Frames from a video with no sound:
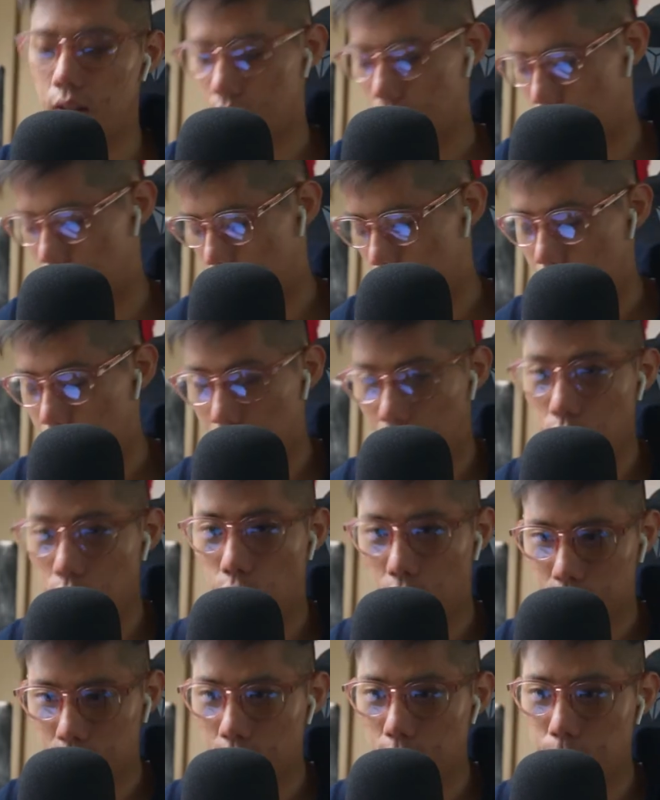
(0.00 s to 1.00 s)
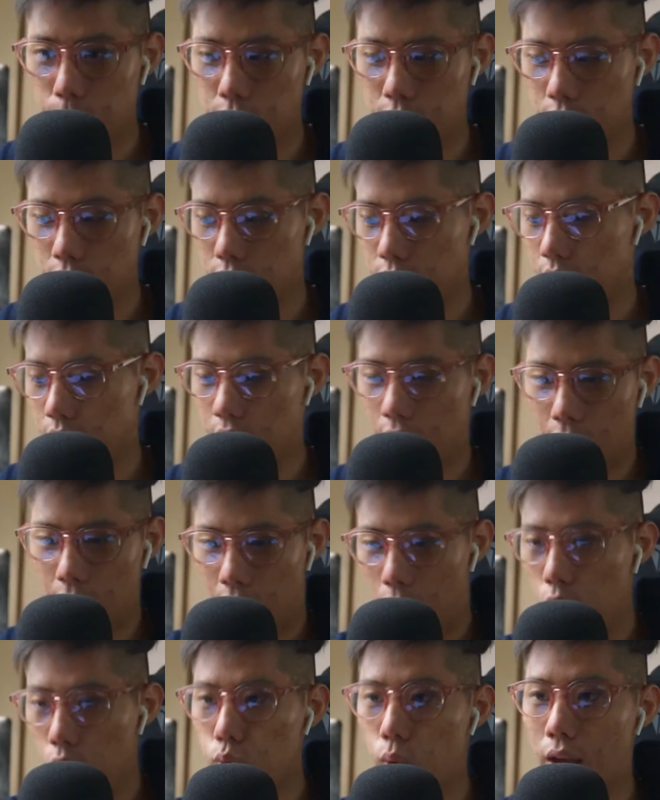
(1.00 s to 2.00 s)
in like your entire business and
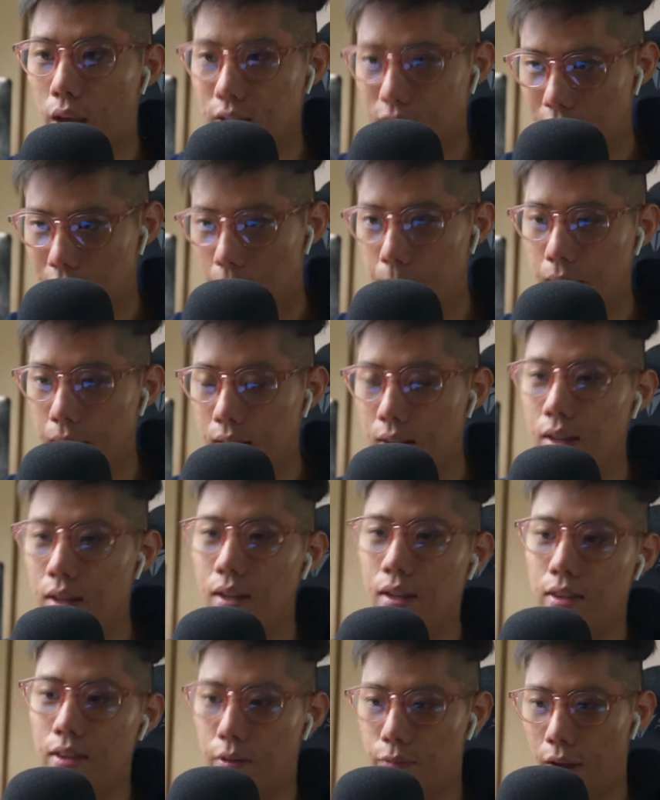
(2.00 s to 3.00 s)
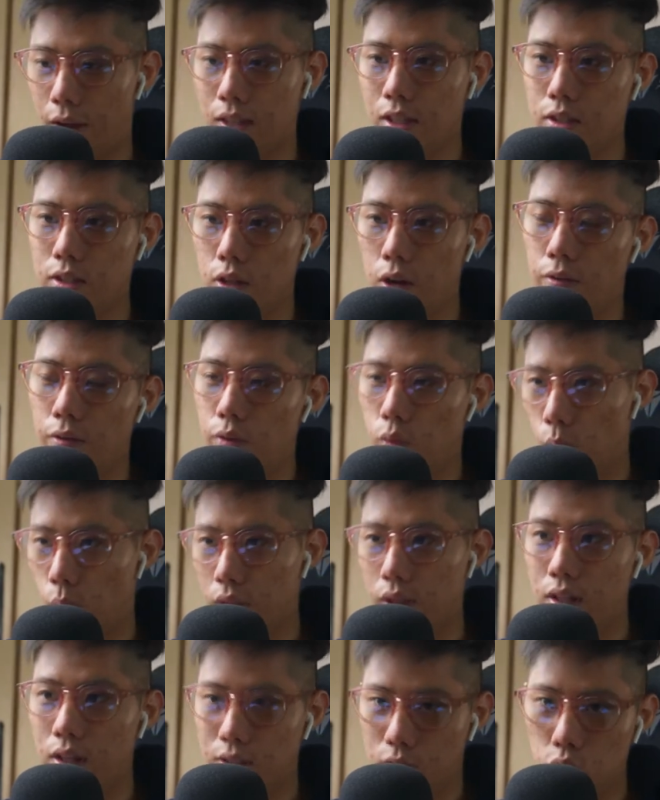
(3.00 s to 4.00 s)
how to examine the factors of
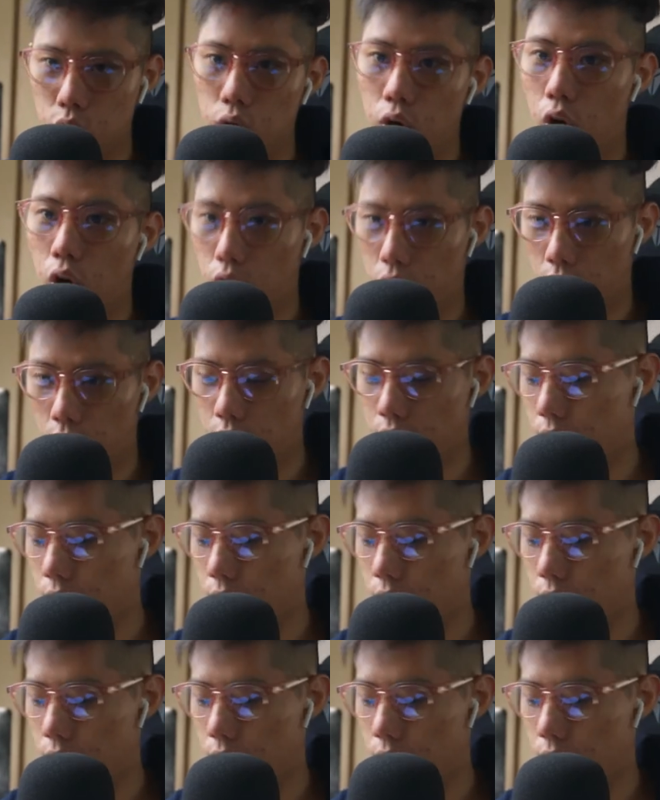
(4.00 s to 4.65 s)
whether it's good or not.